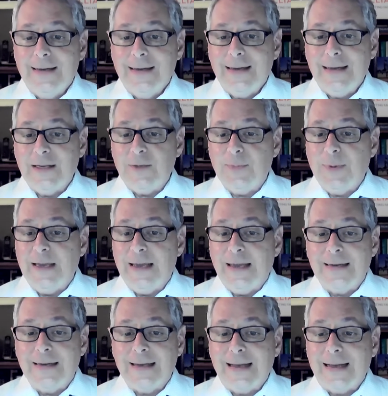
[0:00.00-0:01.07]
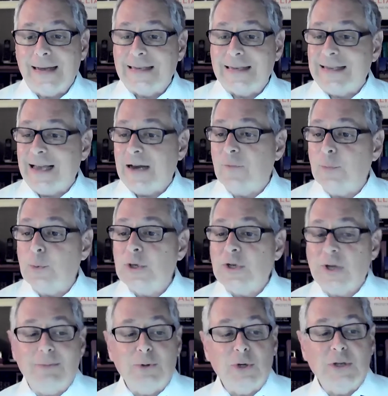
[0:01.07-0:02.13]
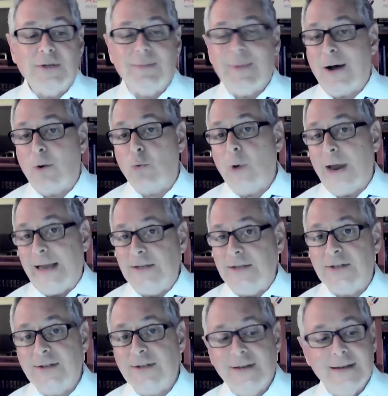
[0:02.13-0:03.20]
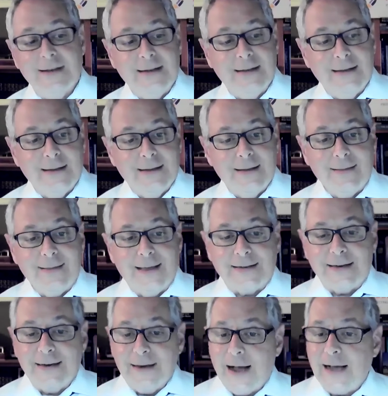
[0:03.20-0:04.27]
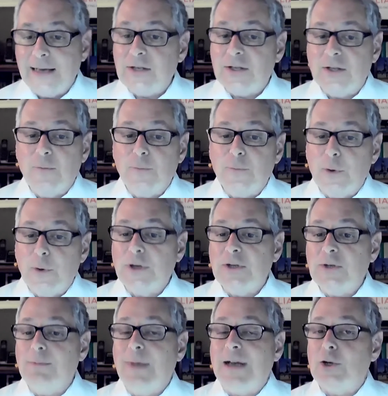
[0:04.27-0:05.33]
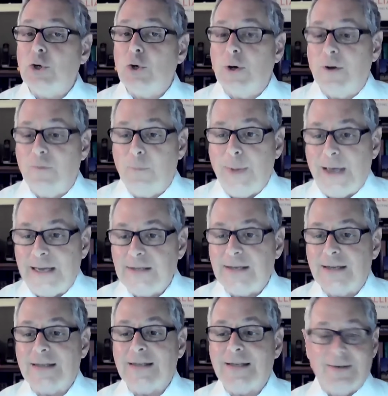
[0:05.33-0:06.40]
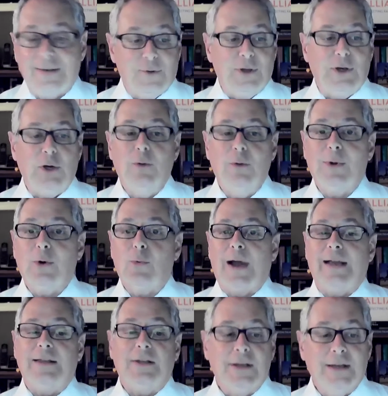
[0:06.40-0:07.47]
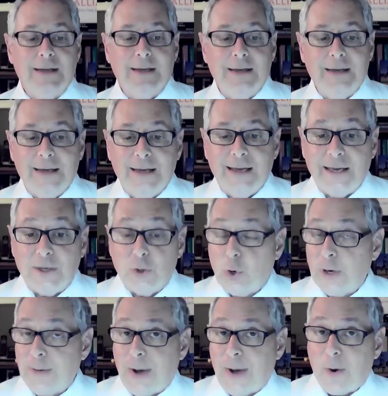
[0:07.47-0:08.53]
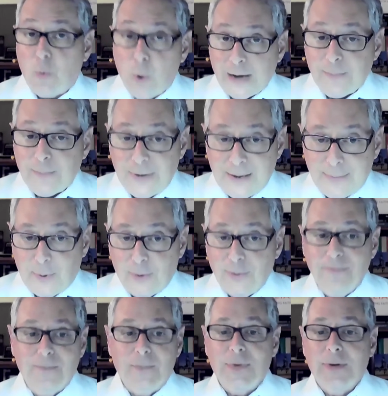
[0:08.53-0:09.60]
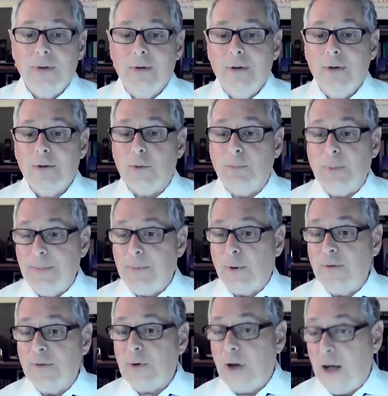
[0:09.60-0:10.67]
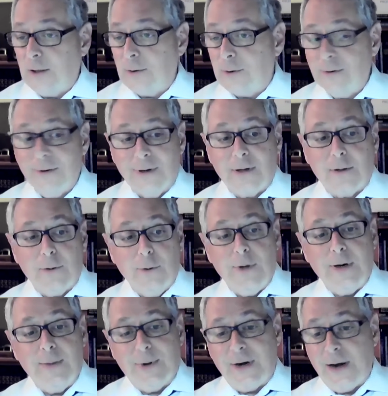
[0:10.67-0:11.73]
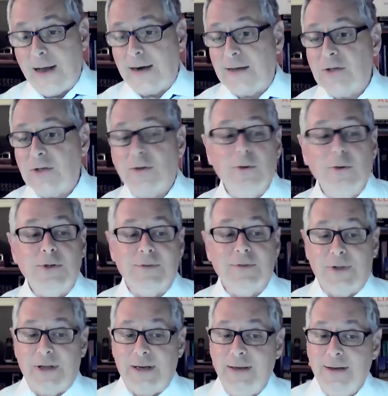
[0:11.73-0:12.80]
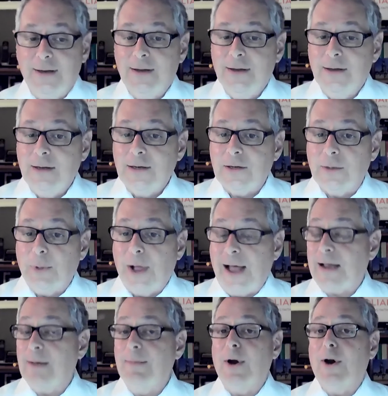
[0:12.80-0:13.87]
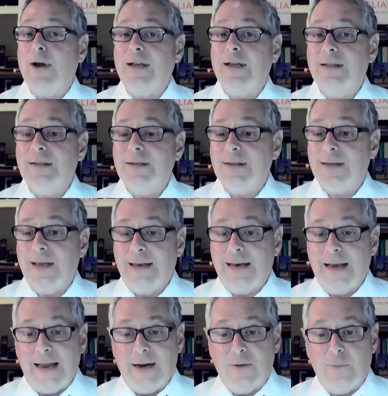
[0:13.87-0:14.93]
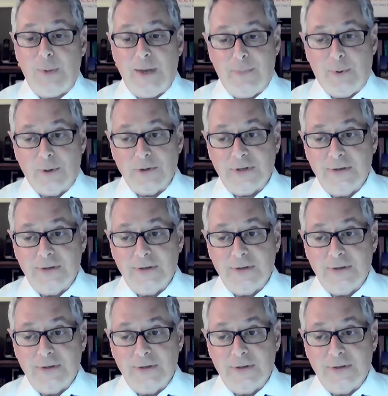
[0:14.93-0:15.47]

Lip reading: is being a set of presumptions about race that denies the fullest measure of basic civil and human rights enjoyed by white people to people of color, including but not exclusively to Black Americans and Native peoples.